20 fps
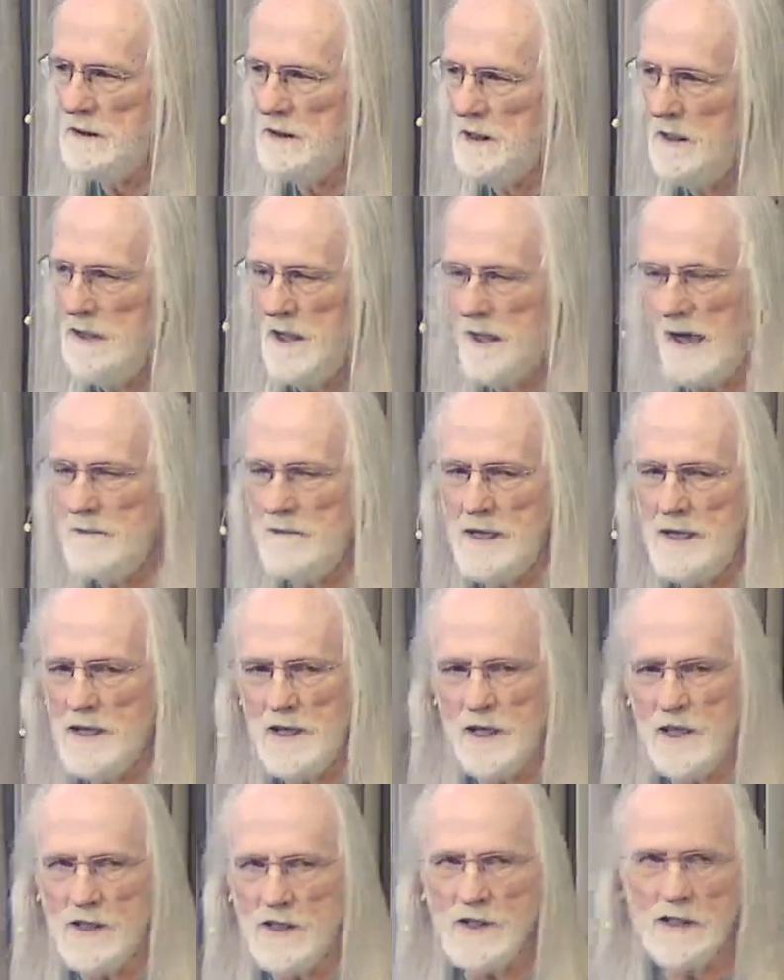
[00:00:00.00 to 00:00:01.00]
Not
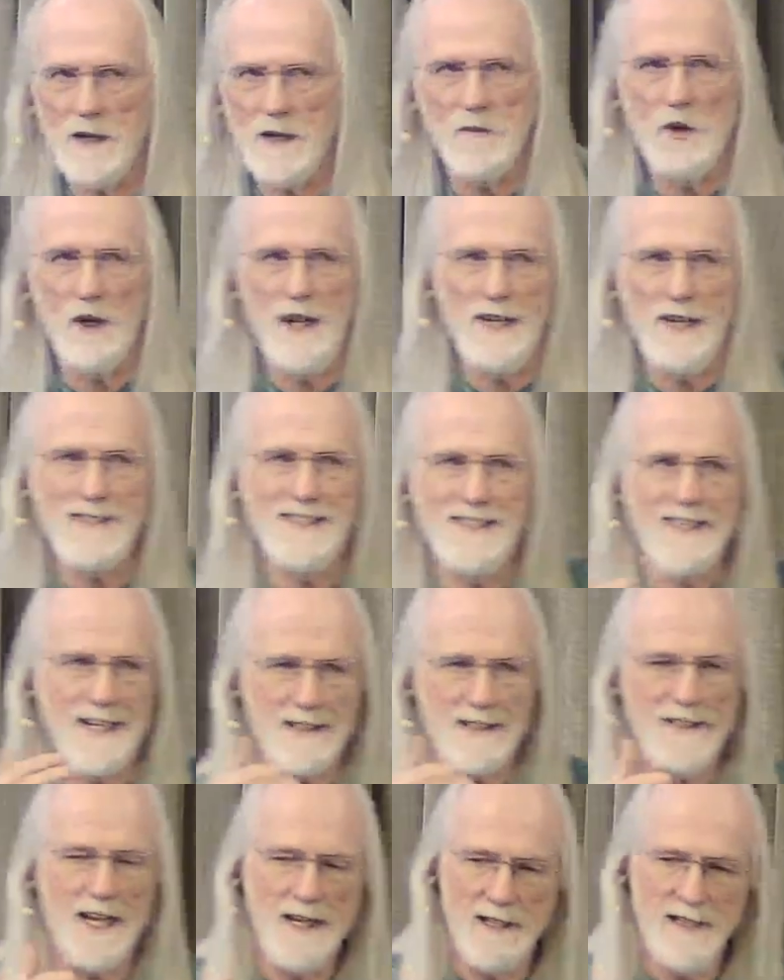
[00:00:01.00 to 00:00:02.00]
because someone has
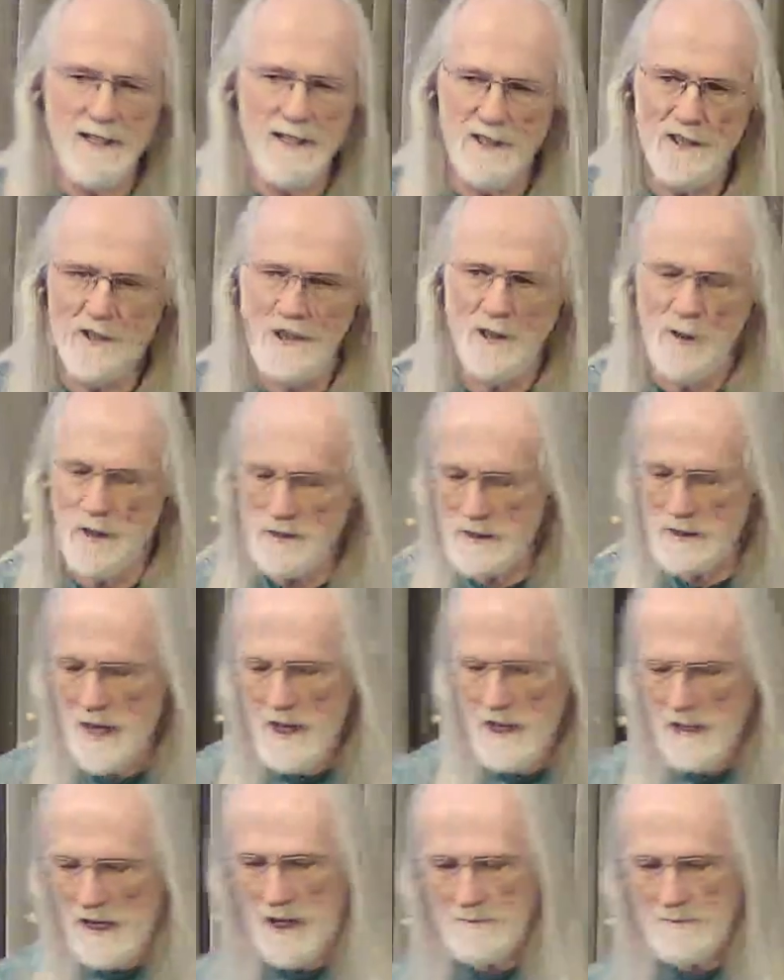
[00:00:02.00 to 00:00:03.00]
dictated to us,
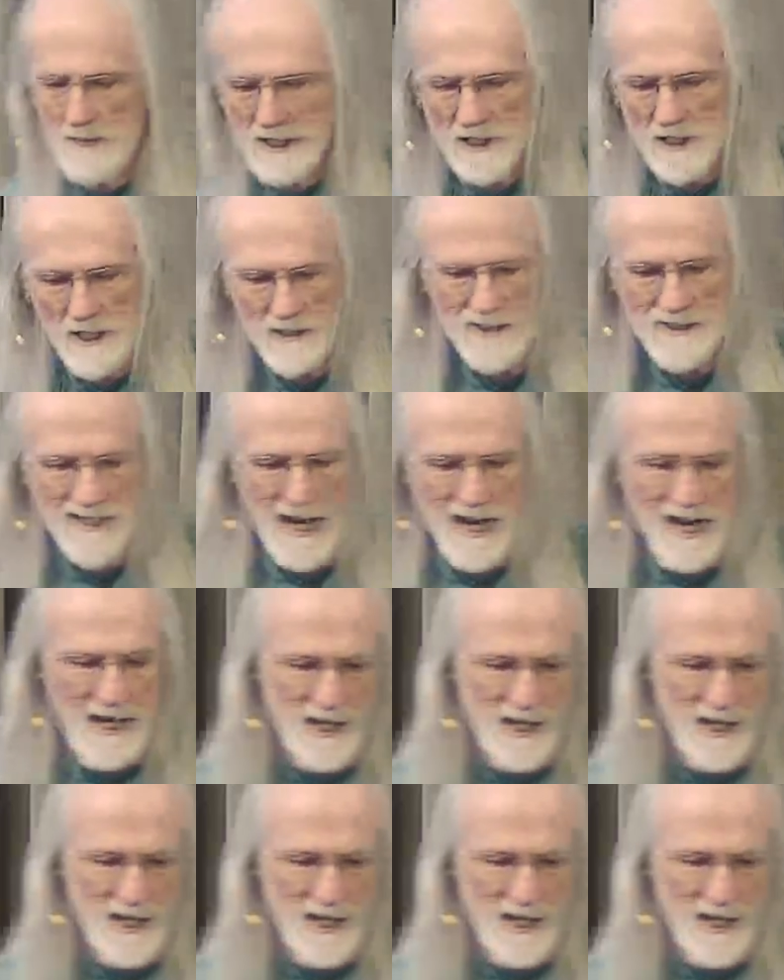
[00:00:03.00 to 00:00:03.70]
not because God